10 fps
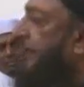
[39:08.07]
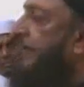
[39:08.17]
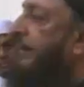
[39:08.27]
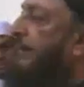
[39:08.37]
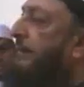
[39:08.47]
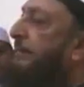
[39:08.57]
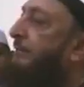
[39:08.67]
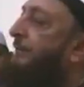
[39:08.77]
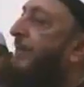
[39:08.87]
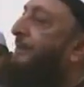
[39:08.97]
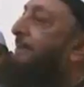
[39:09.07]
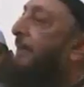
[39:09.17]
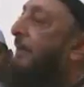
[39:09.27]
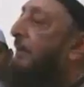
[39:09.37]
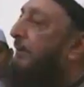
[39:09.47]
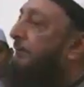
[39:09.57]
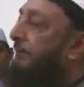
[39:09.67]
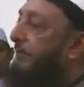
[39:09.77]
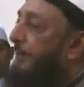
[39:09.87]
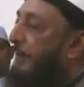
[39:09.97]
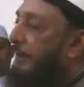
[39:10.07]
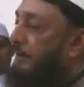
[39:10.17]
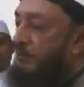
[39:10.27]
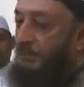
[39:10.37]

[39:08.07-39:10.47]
Verily the vapor of riba